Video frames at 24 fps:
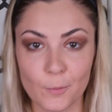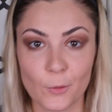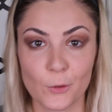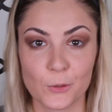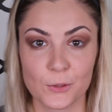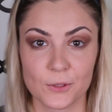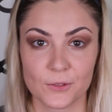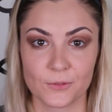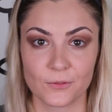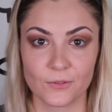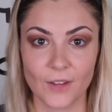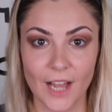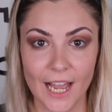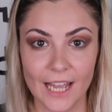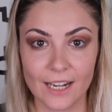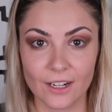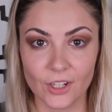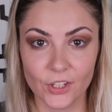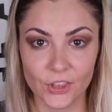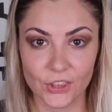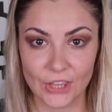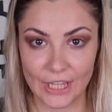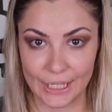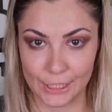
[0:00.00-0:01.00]
most
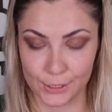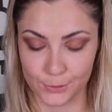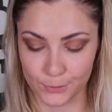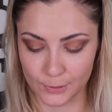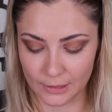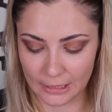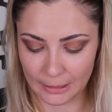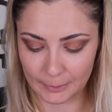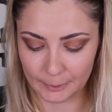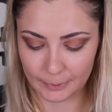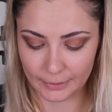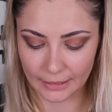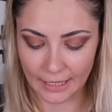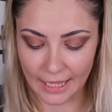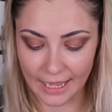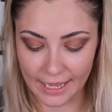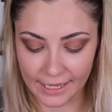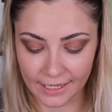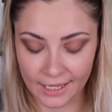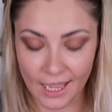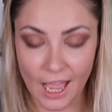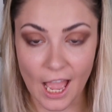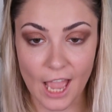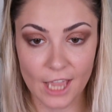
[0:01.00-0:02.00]
vital things when
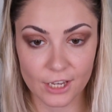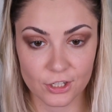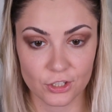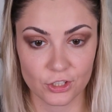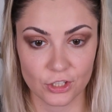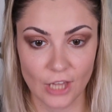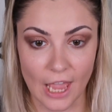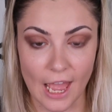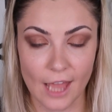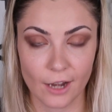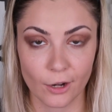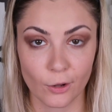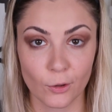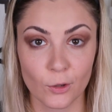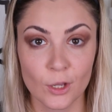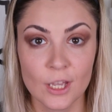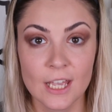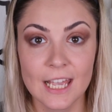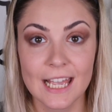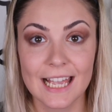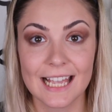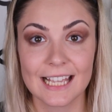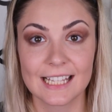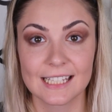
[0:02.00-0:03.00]
applying eyeshadow
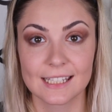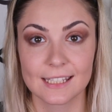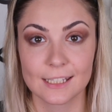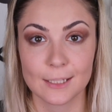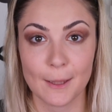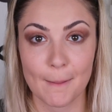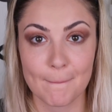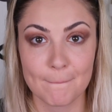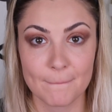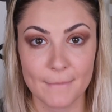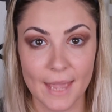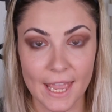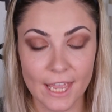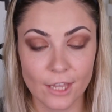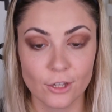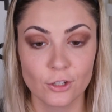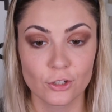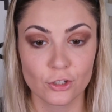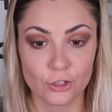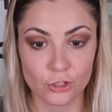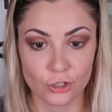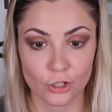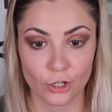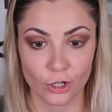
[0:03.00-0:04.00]
is to make
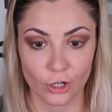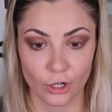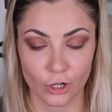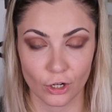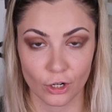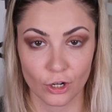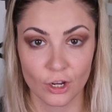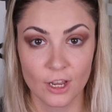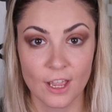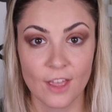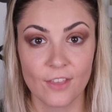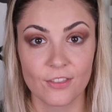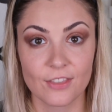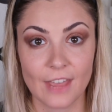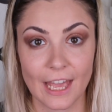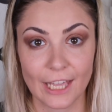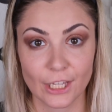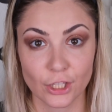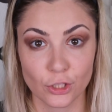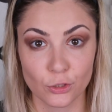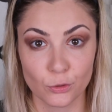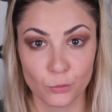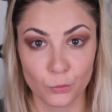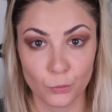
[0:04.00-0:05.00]
sure
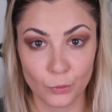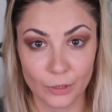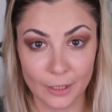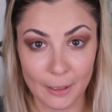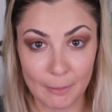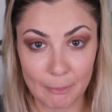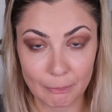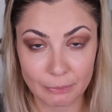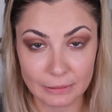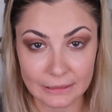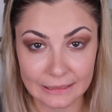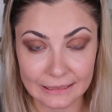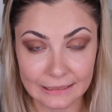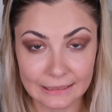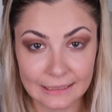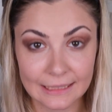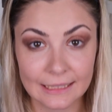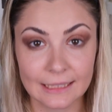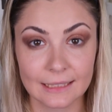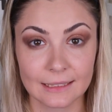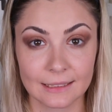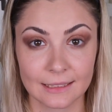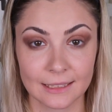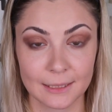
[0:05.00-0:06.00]
that you
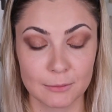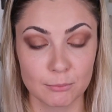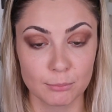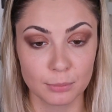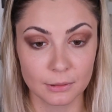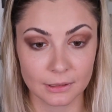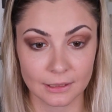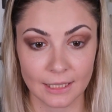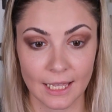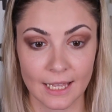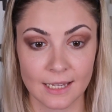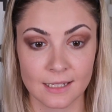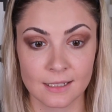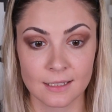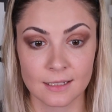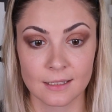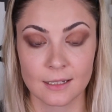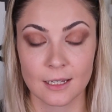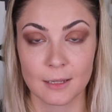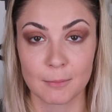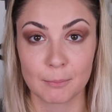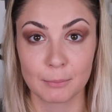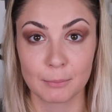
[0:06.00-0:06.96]
completely blend.